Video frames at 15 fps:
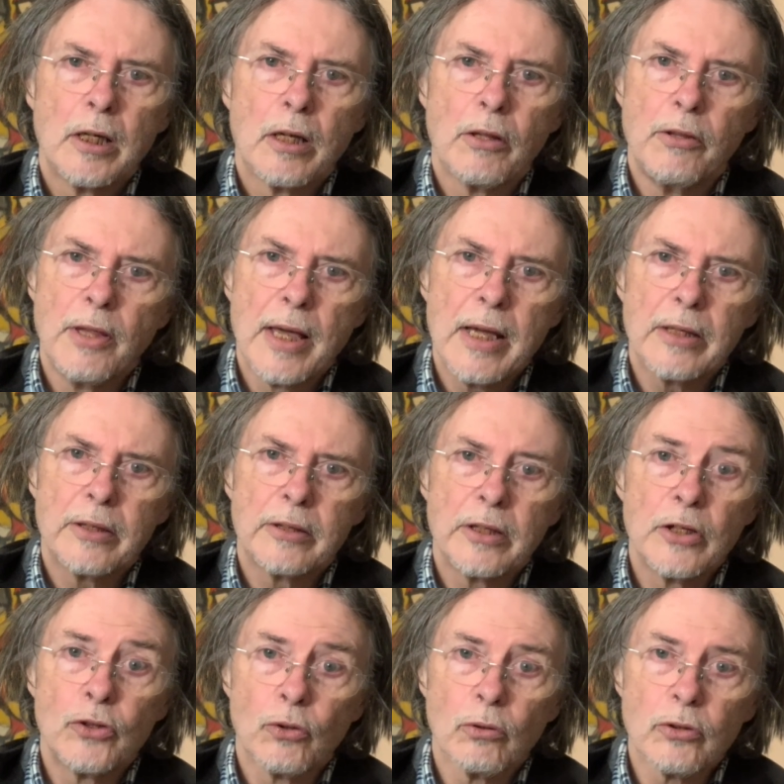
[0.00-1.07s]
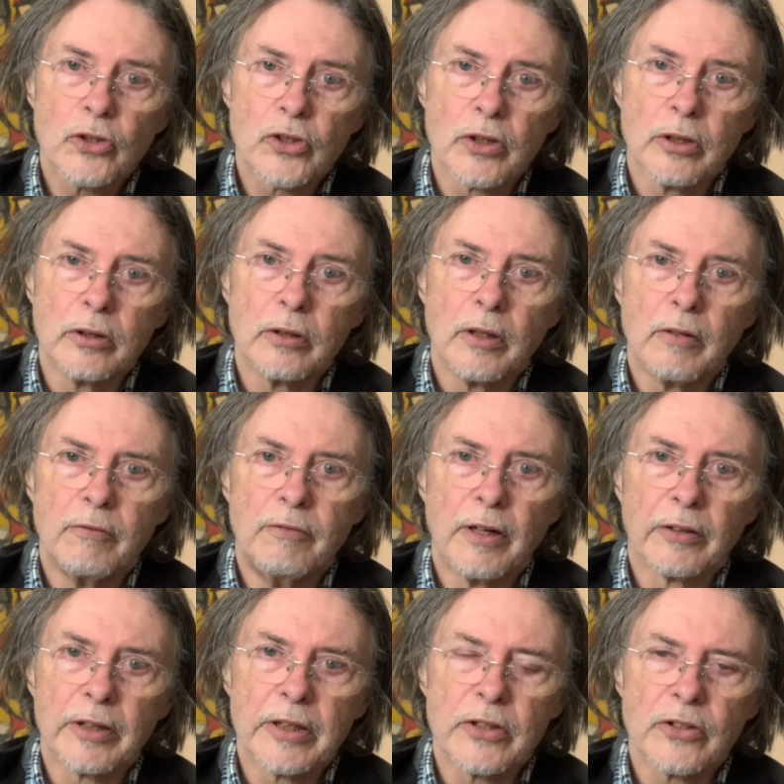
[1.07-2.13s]
That is also
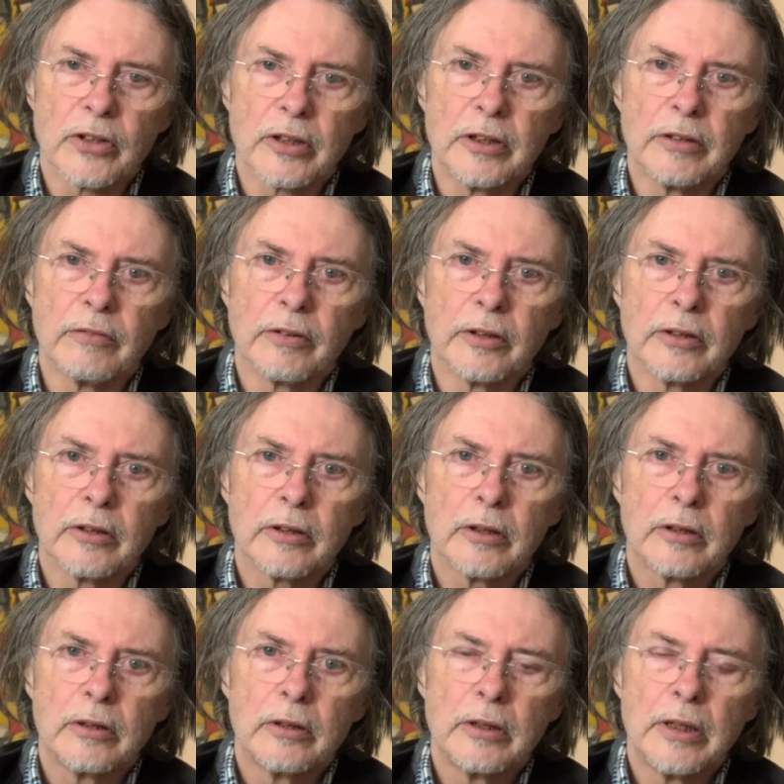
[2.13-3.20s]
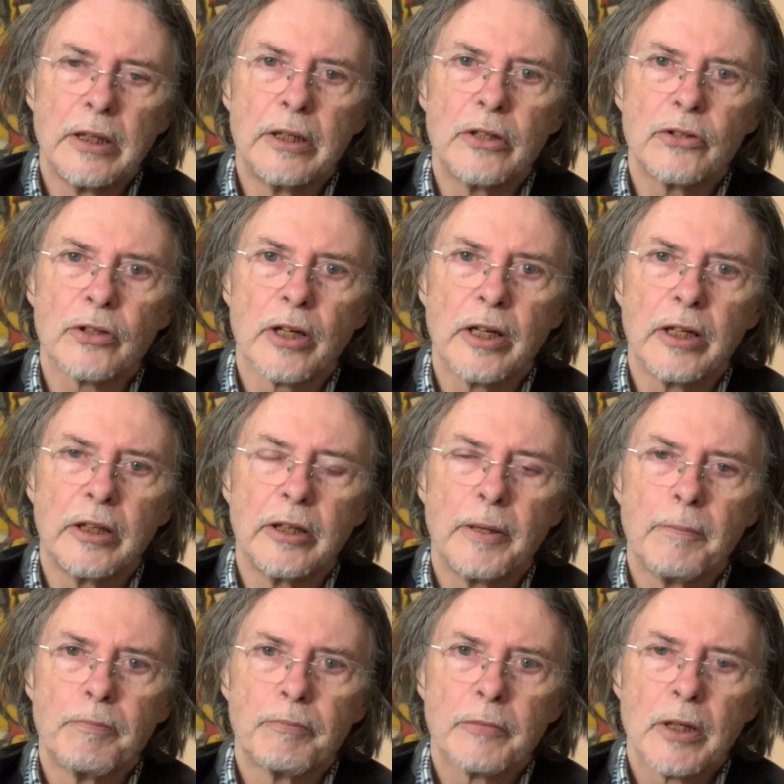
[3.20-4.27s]
very significant. It is a
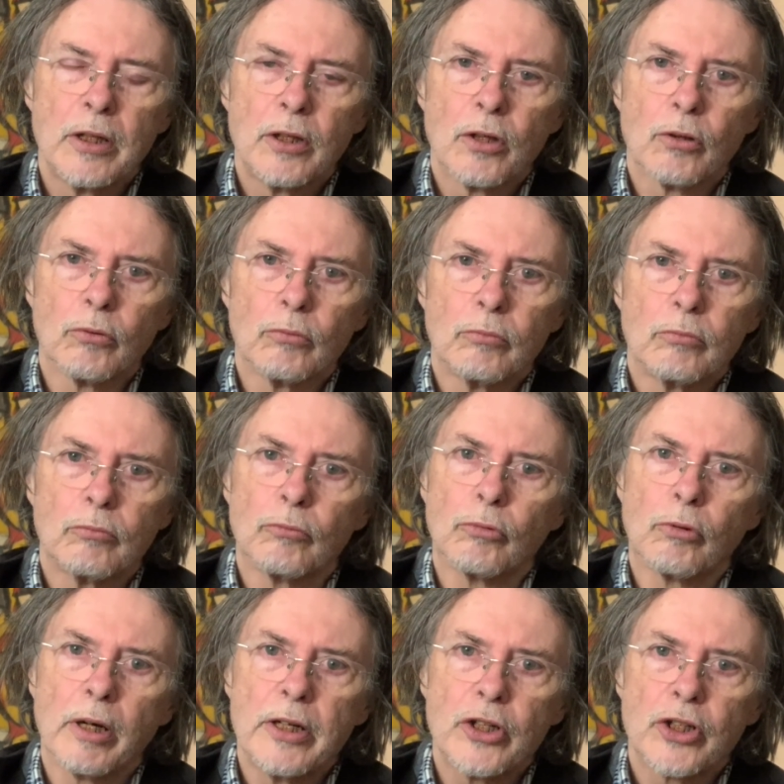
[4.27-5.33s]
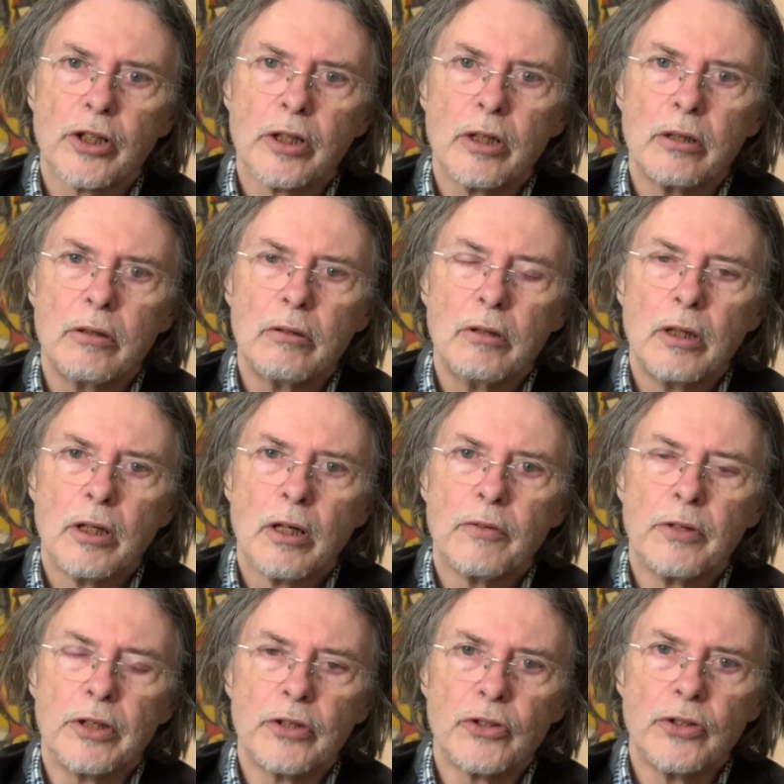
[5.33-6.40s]
ratio that
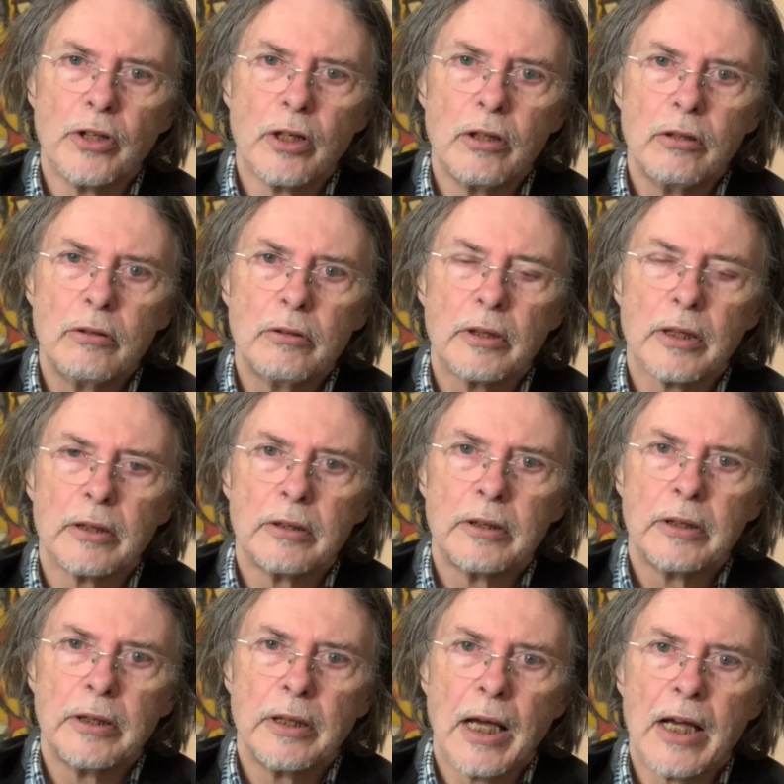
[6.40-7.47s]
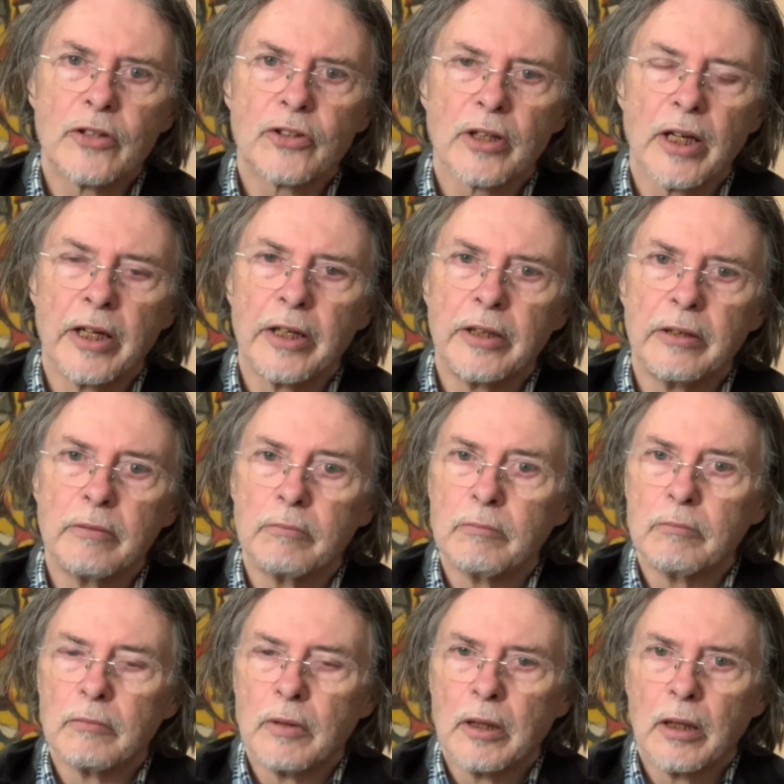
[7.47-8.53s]
is known as an
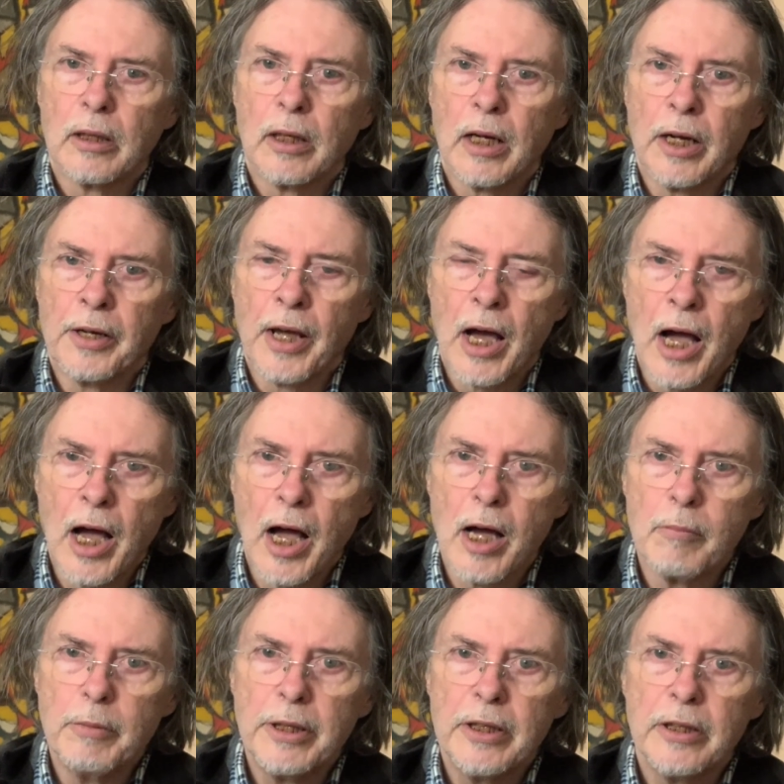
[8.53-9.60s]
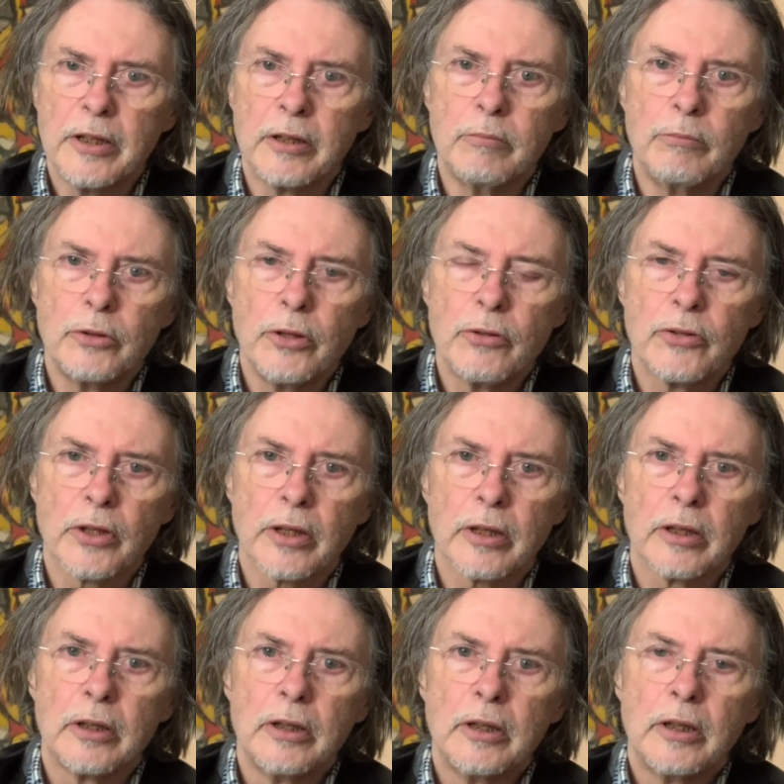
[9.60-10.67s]
harmony in music.
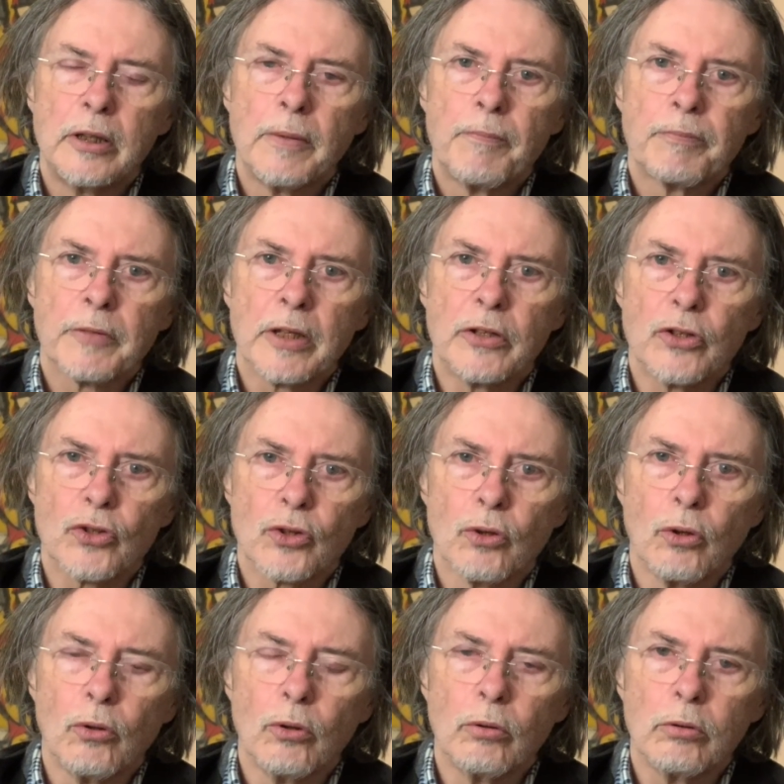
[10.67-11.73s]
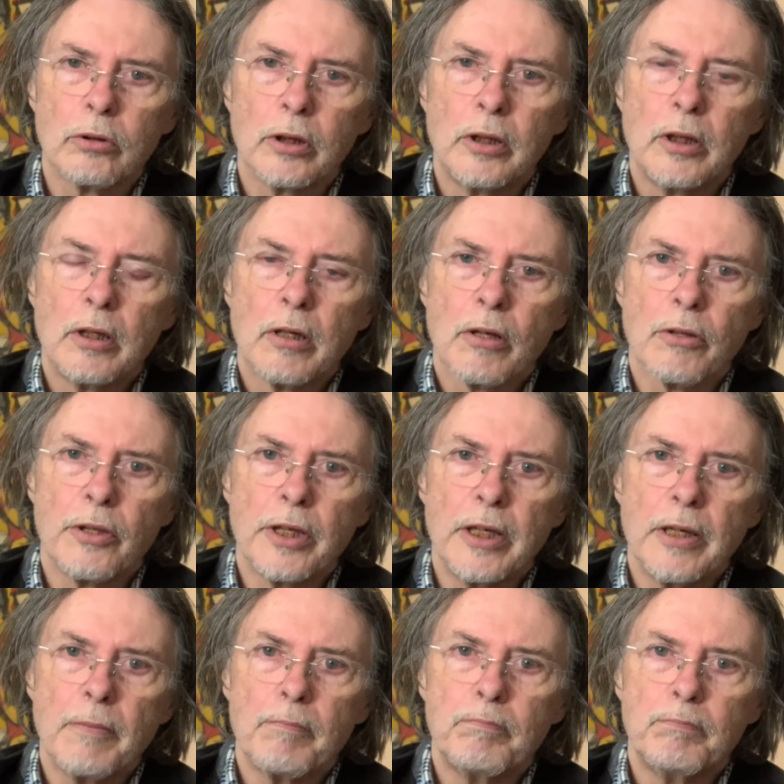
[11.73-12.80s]
It is called the
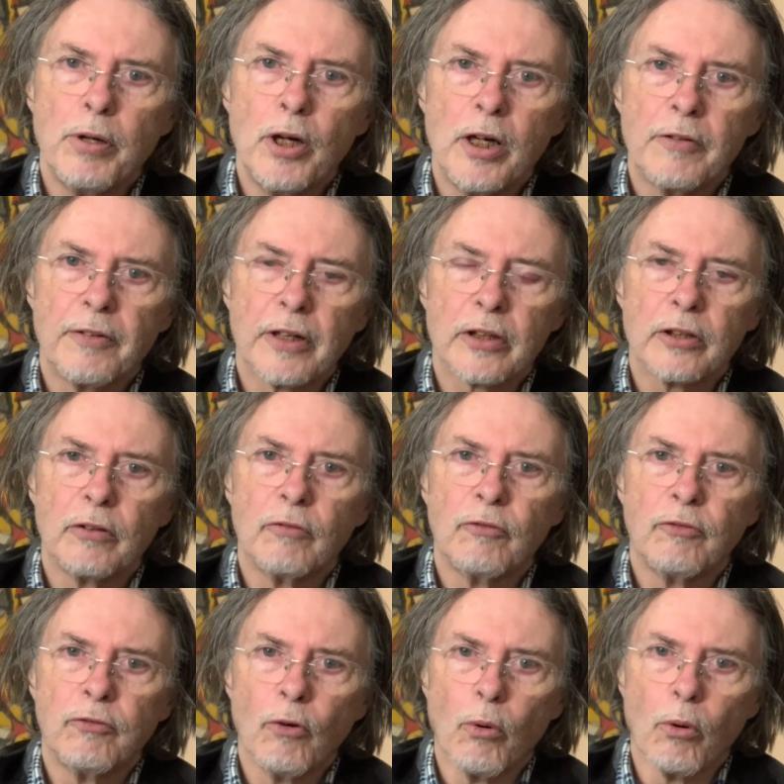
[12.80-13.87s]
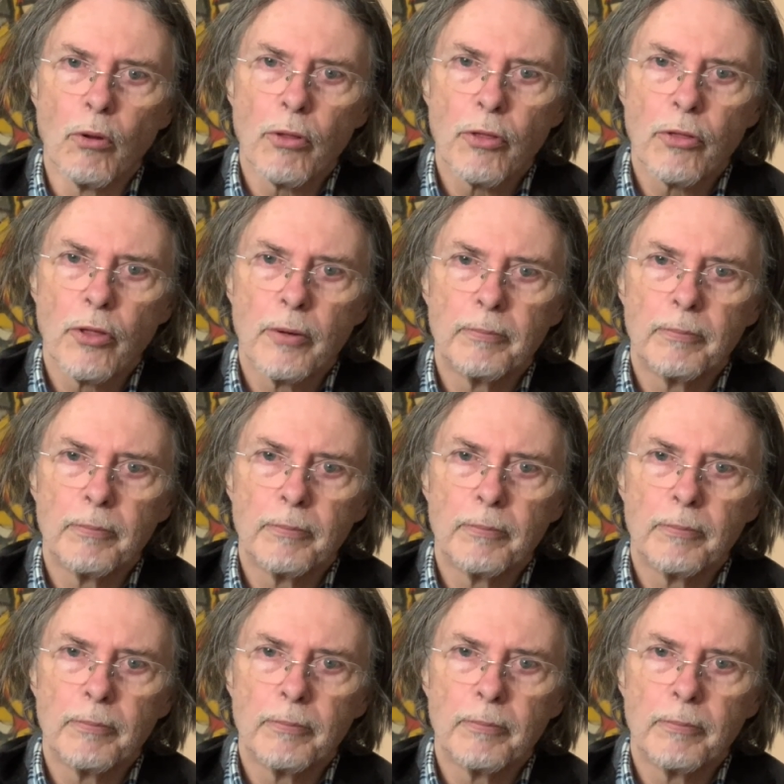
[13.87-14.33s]
perfect fourth.